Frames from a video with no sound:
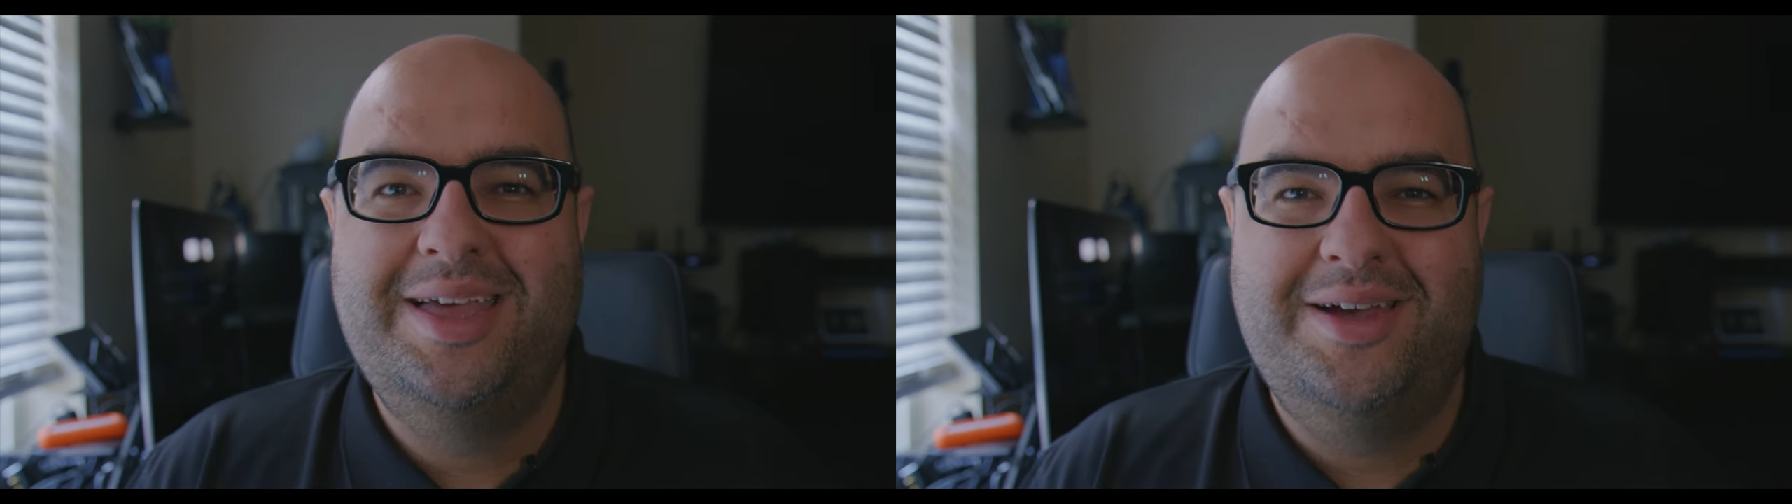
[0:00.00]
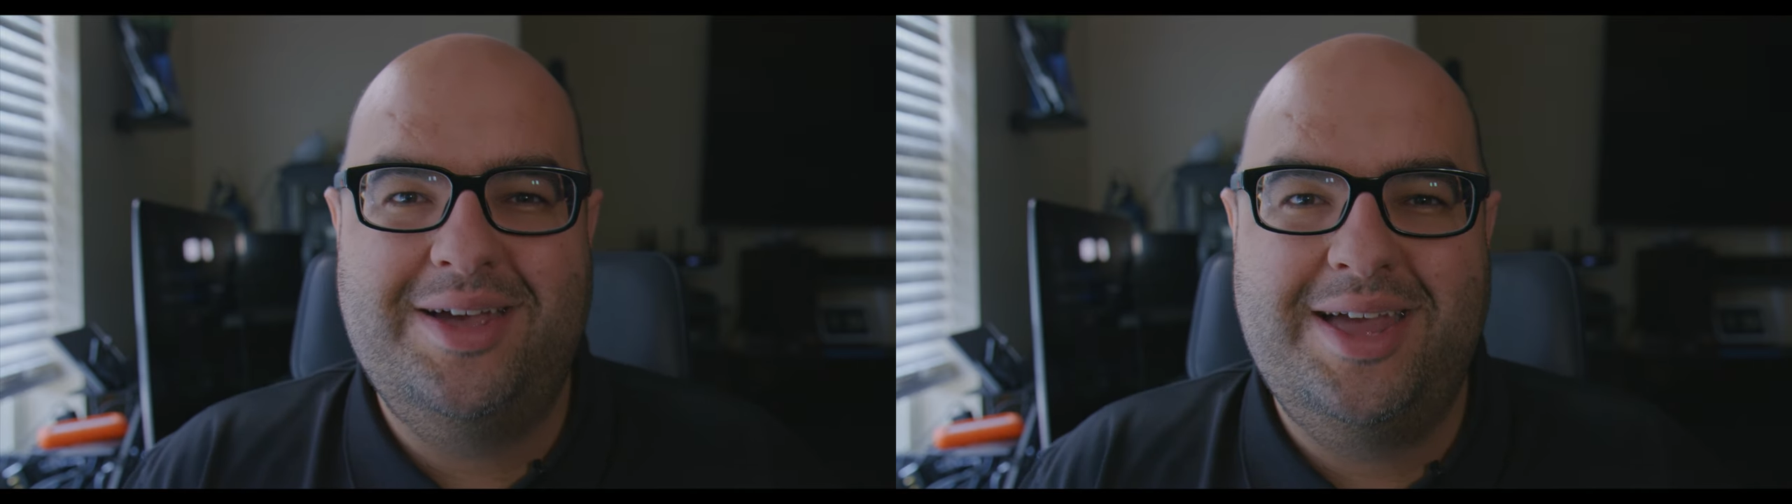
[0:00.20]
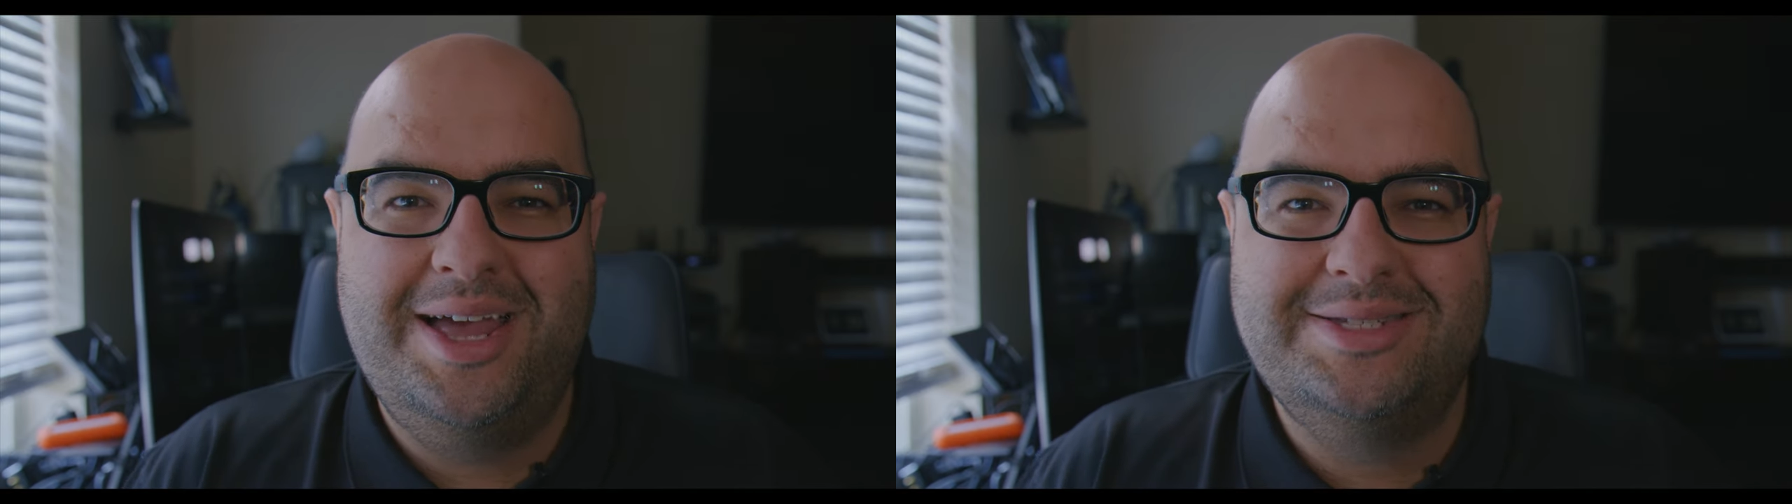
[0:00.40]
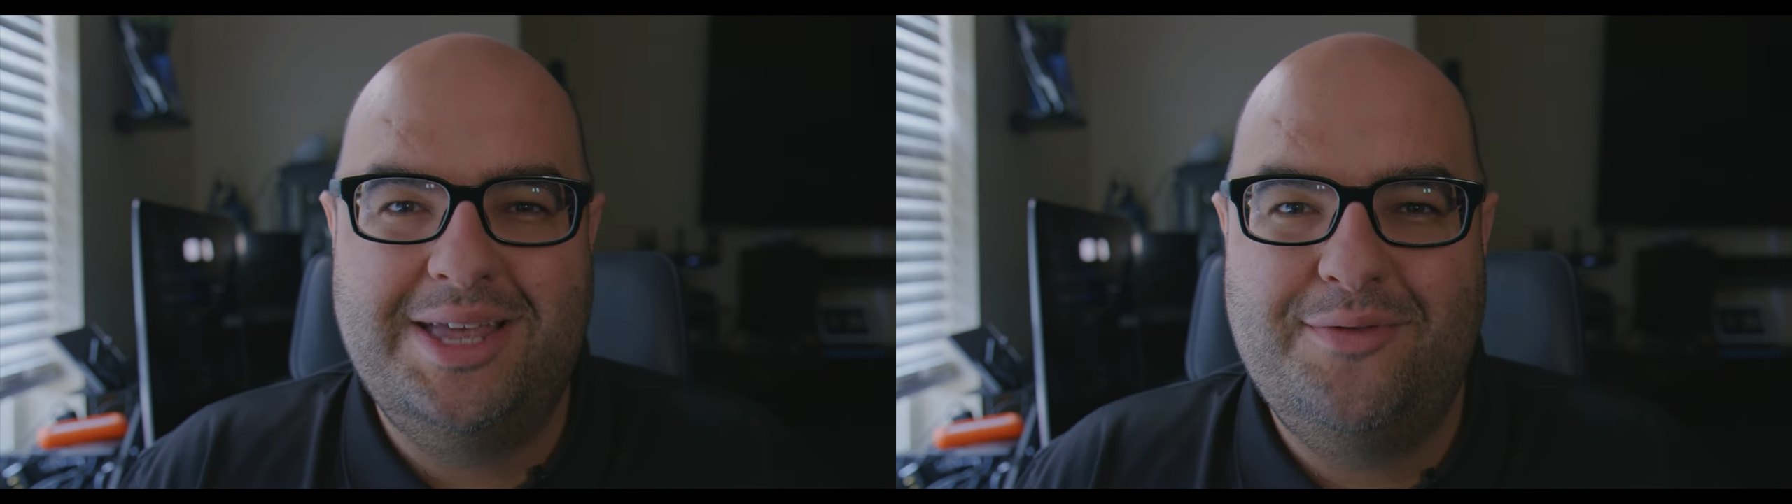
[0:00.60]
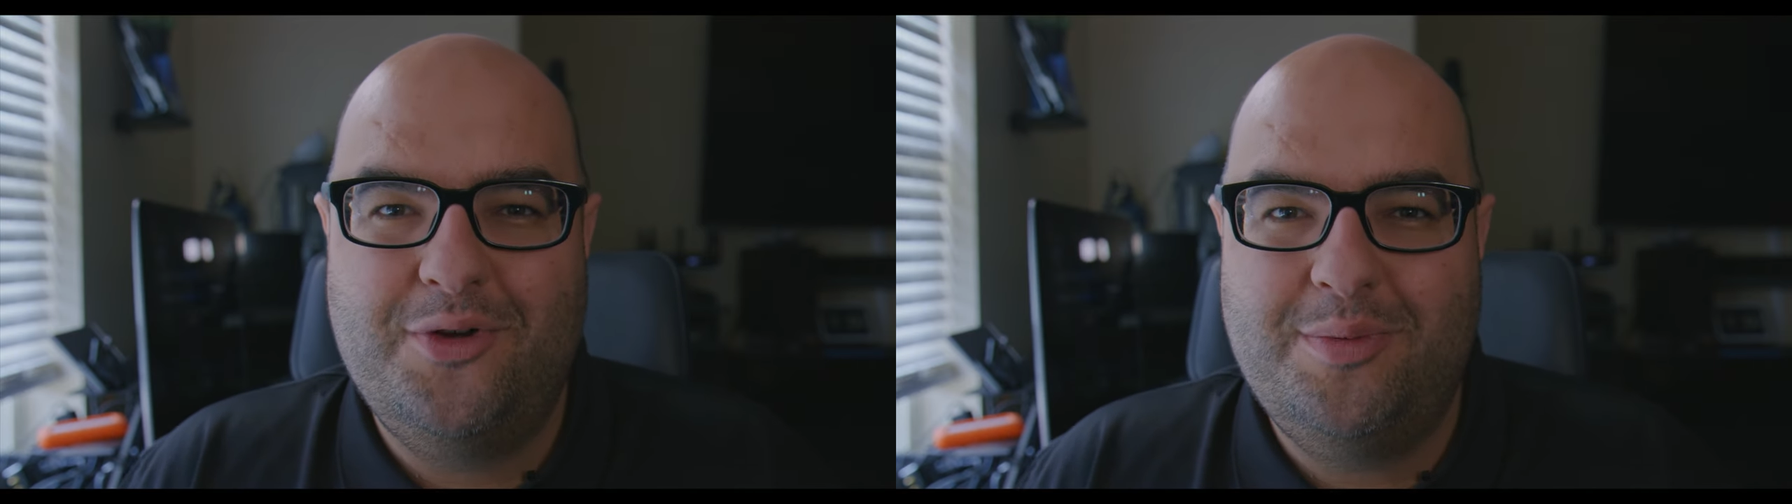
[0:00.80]
All right, guys,
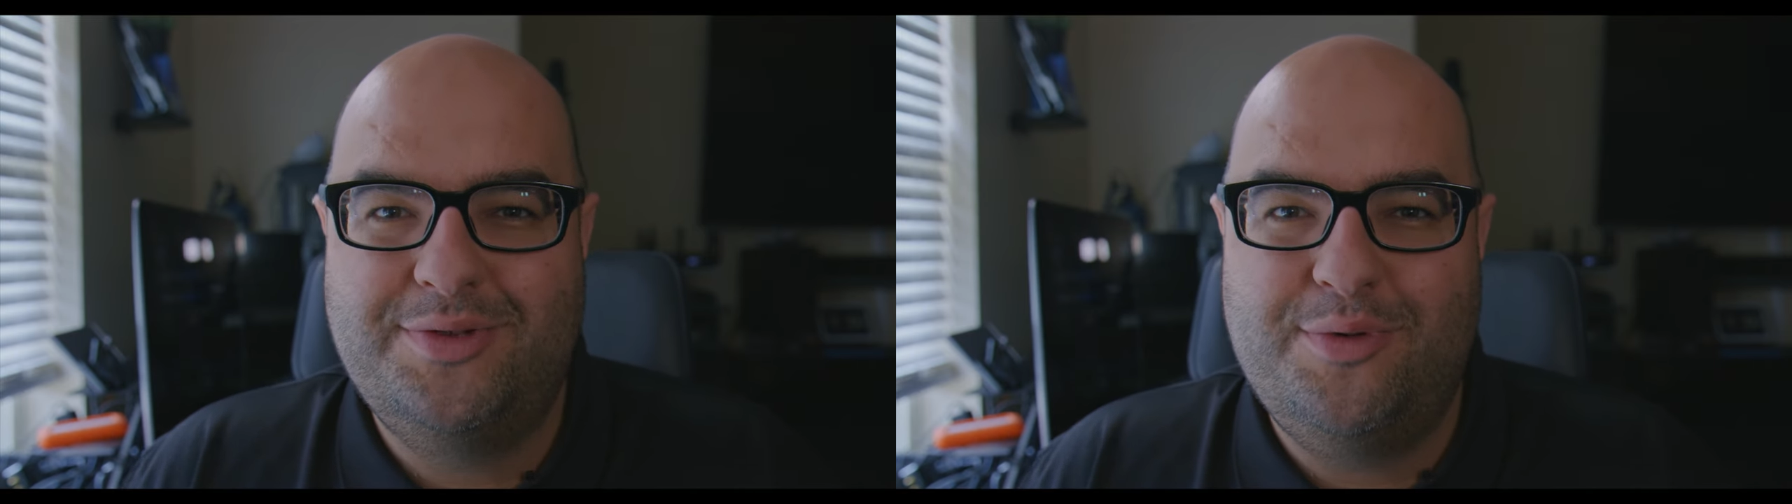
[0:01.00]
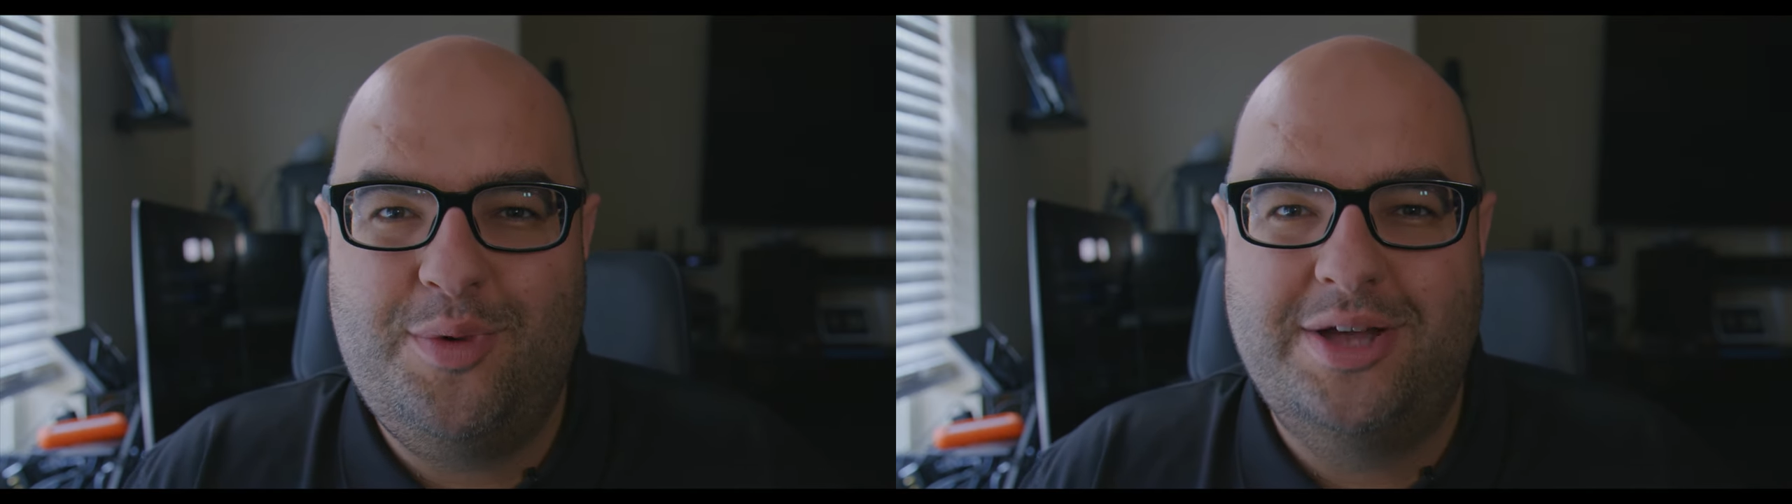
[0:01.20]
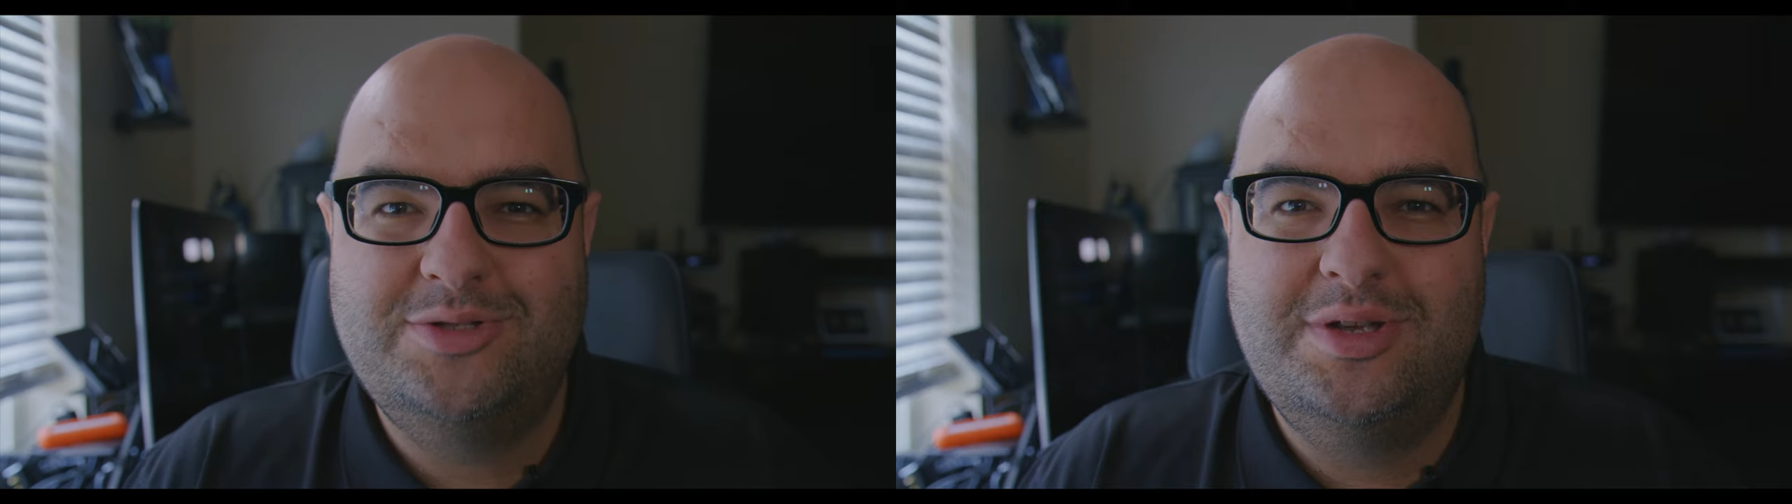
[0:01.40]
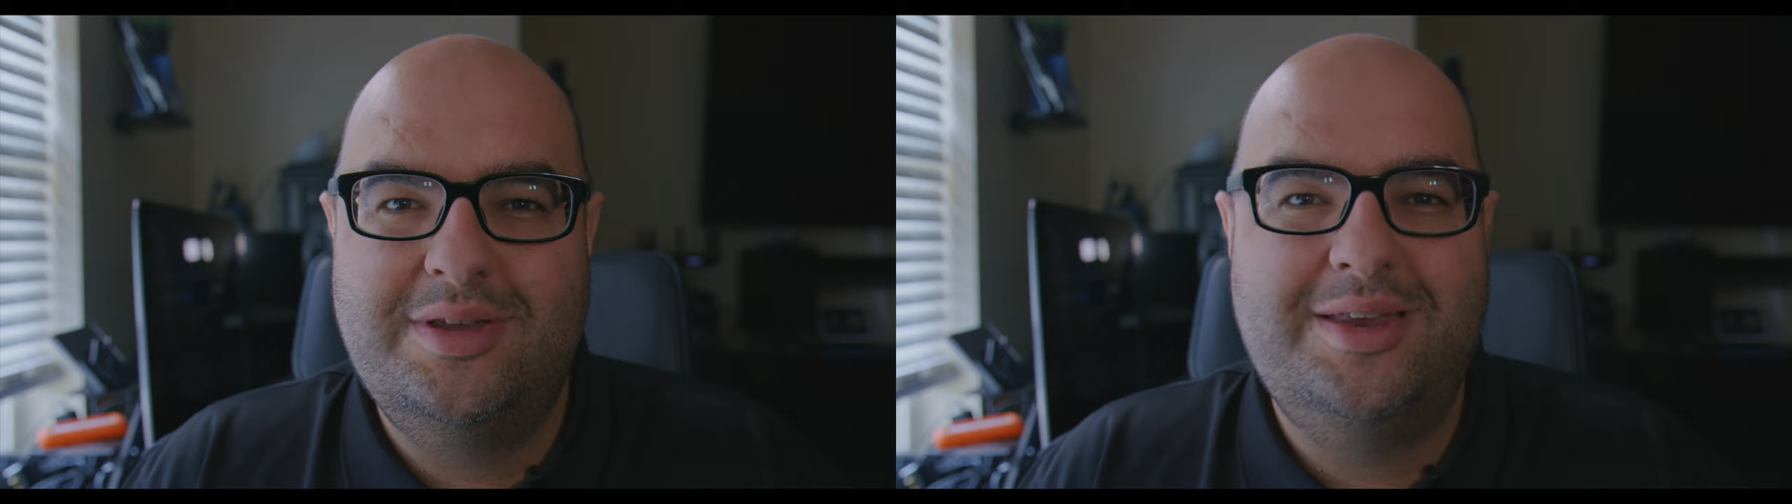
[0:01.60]
thank you very much for watching,